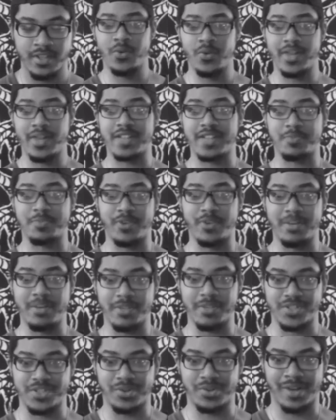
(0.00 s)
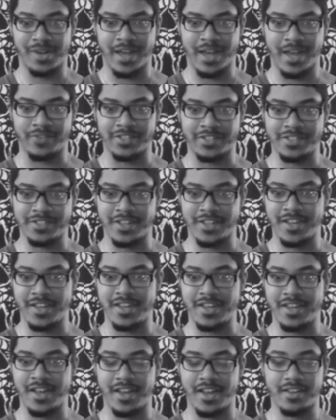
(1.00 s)
Well, that's pretty much all I have to
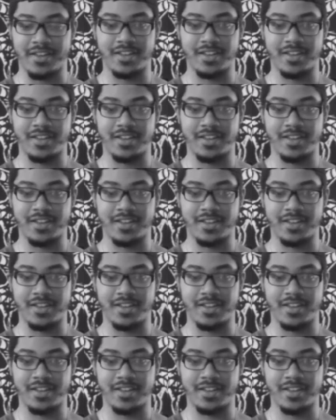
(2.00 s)
say.